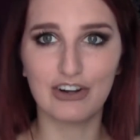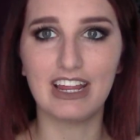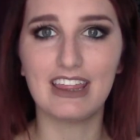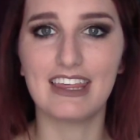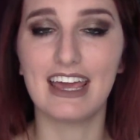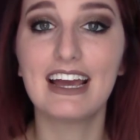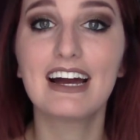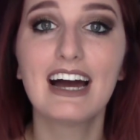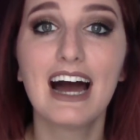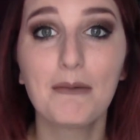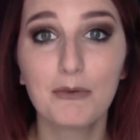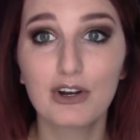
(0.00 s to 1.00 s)
or anything,
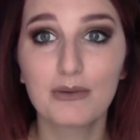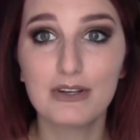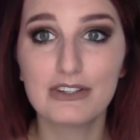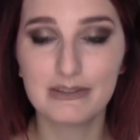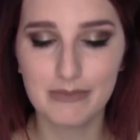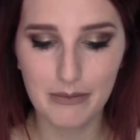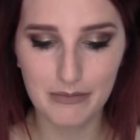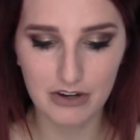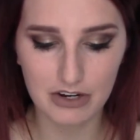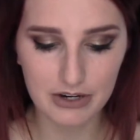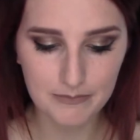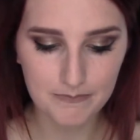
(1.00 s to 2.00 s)
I'm going to be using my
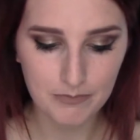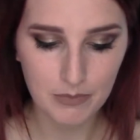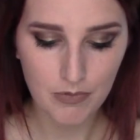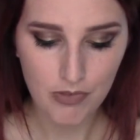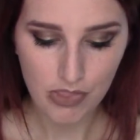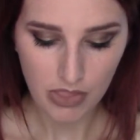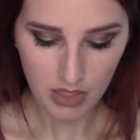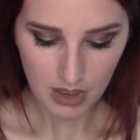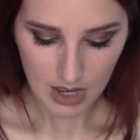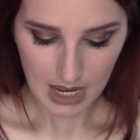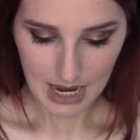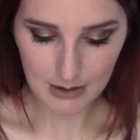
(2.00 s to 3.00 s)
mirror.
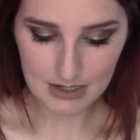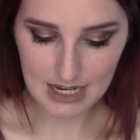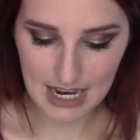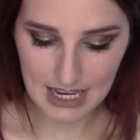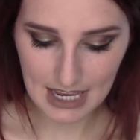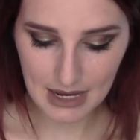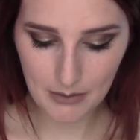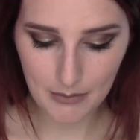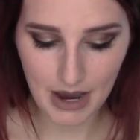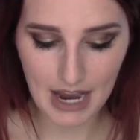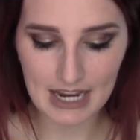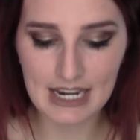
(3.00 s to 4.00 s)
I'm taking
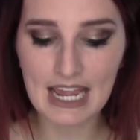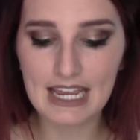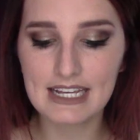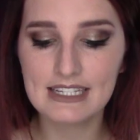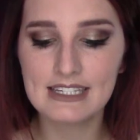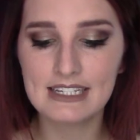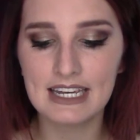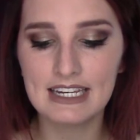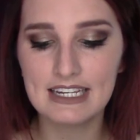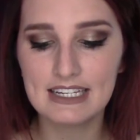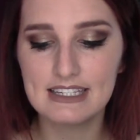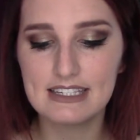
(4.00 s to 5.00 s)
my Naked Skin
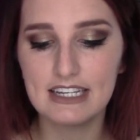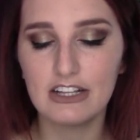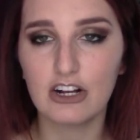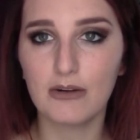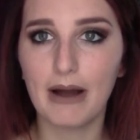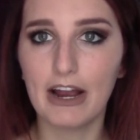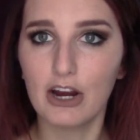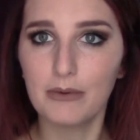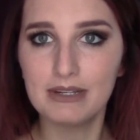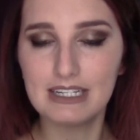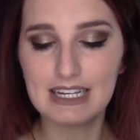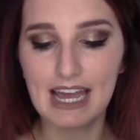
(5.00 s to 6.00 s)
Concealer by
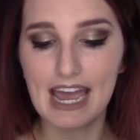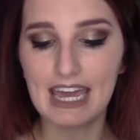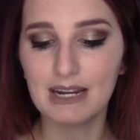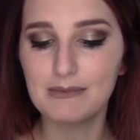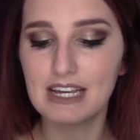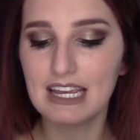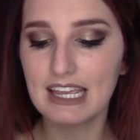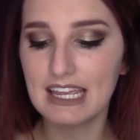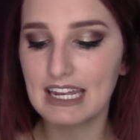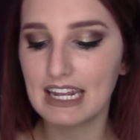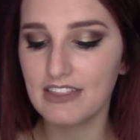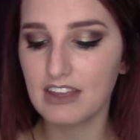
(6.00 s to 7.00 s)
Urban Decay, and I'm taking
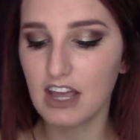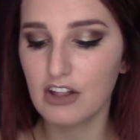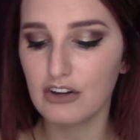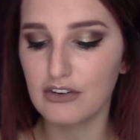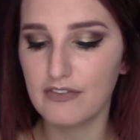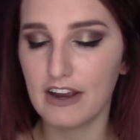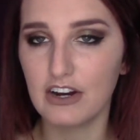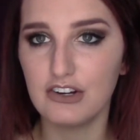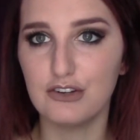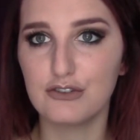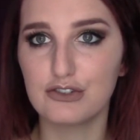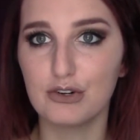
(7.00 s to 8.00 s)
it in the color Fair
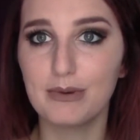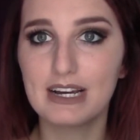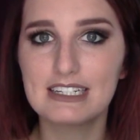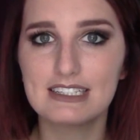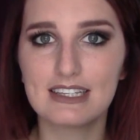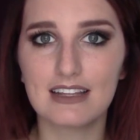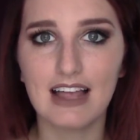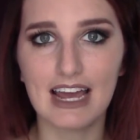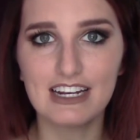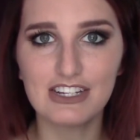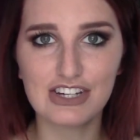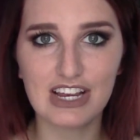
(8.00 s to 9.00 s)
Neutral because it's the
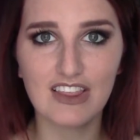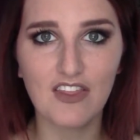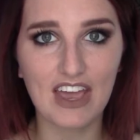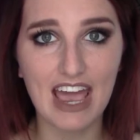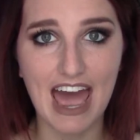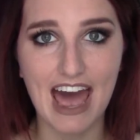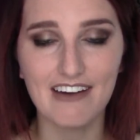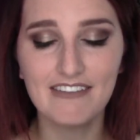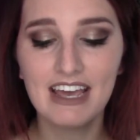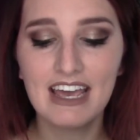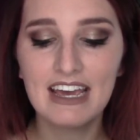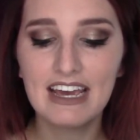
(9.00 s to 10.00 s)
lightest shade that they have,
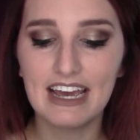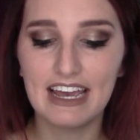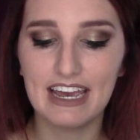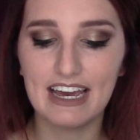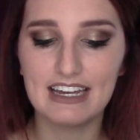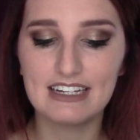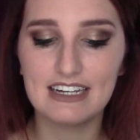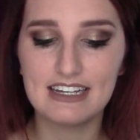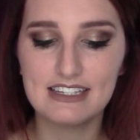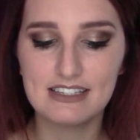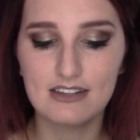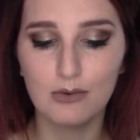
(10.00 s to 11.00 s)
and
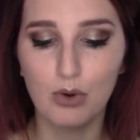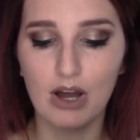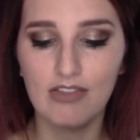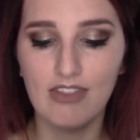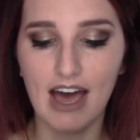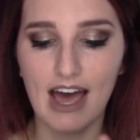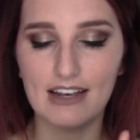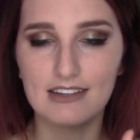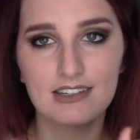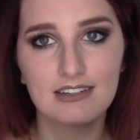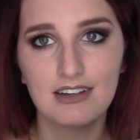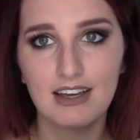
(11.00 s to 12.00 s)
it's the one
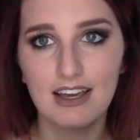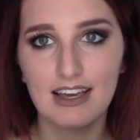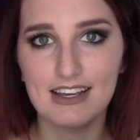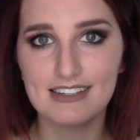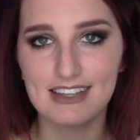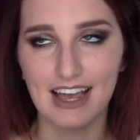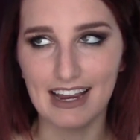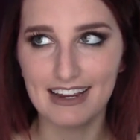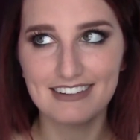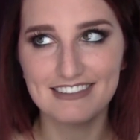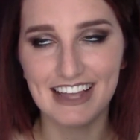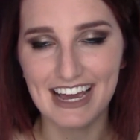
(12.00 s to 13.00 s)
that is
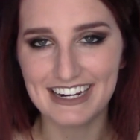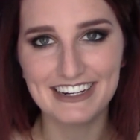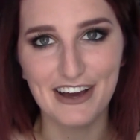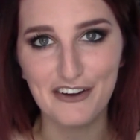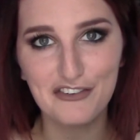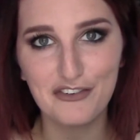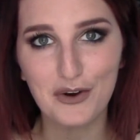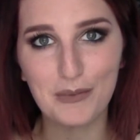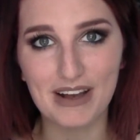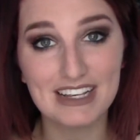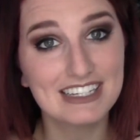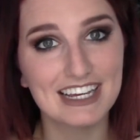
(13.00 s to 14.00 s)
like light enough for
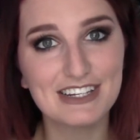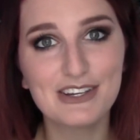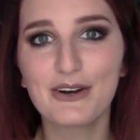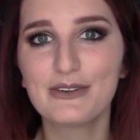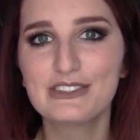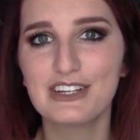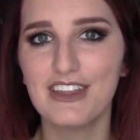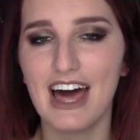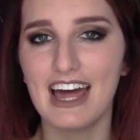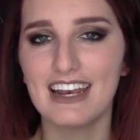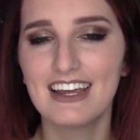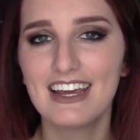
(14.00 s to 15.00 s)
my skin tone so
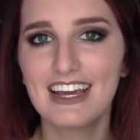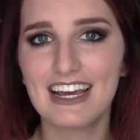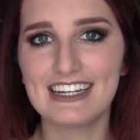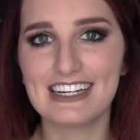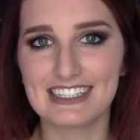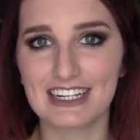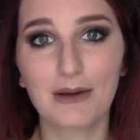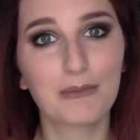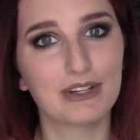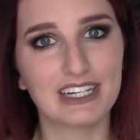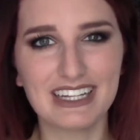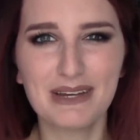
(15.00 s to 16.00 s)
that it doesn't
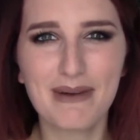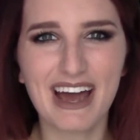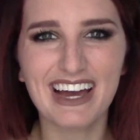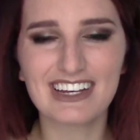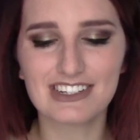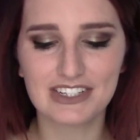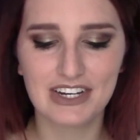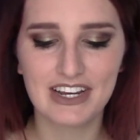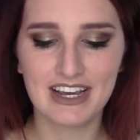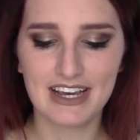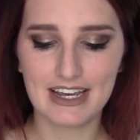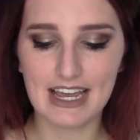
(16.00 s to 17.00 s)
completely match.
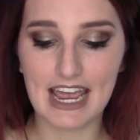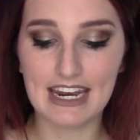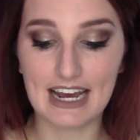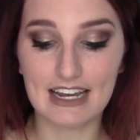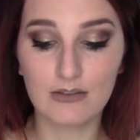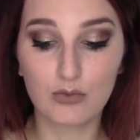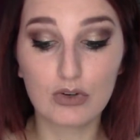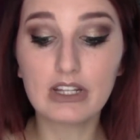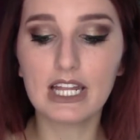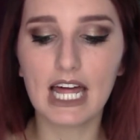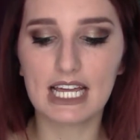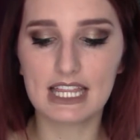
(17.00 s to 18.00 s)
And I
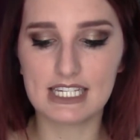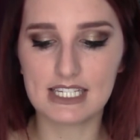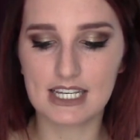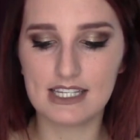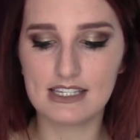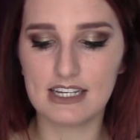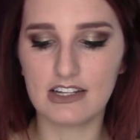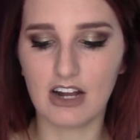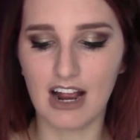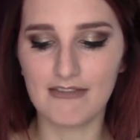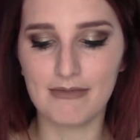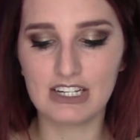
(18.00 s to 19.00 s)
really like this concealer.
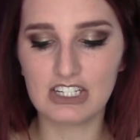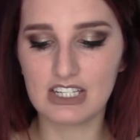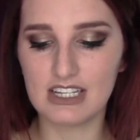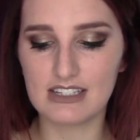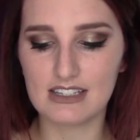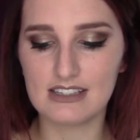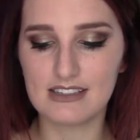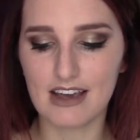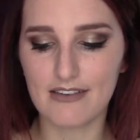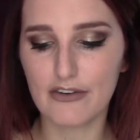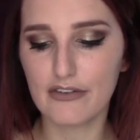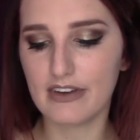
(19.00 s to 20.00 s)
I've mentioned this in
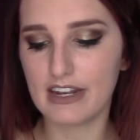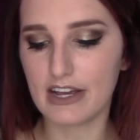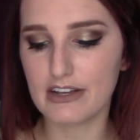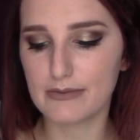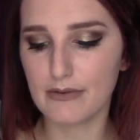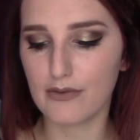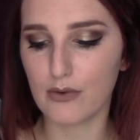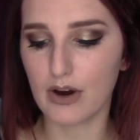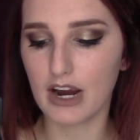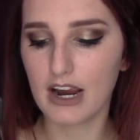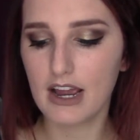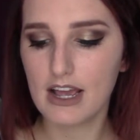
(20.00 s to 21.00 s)
several videos
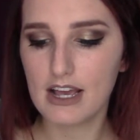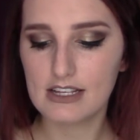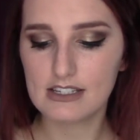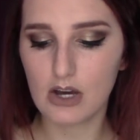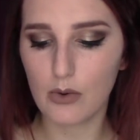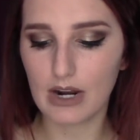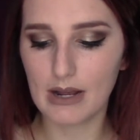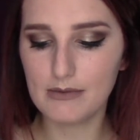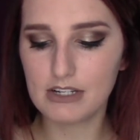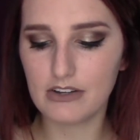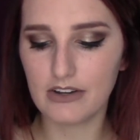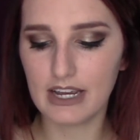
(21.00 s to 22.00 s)
before. So what I'm
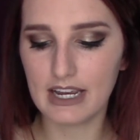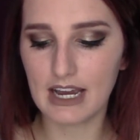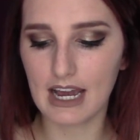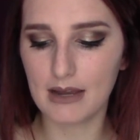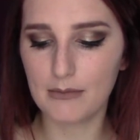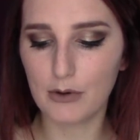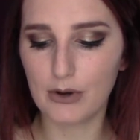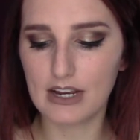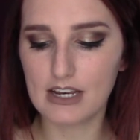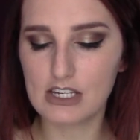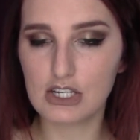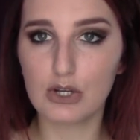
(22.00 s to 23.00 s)
doing, I'm going
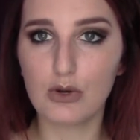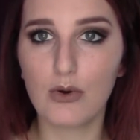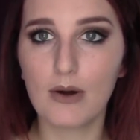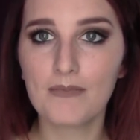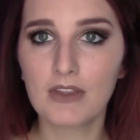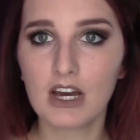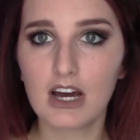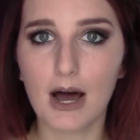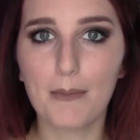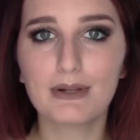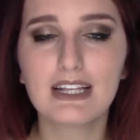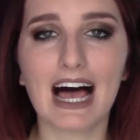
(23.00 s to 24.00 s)
to
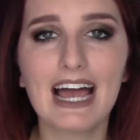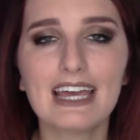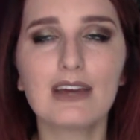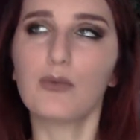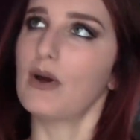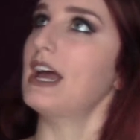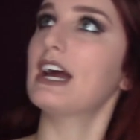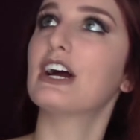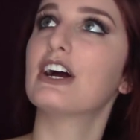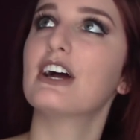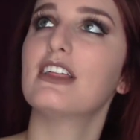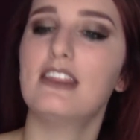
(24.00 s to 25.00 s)
apply it
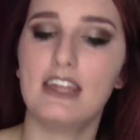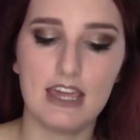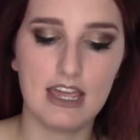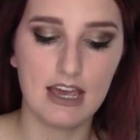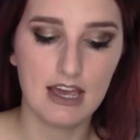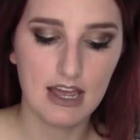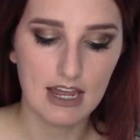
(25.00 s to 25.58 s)
where the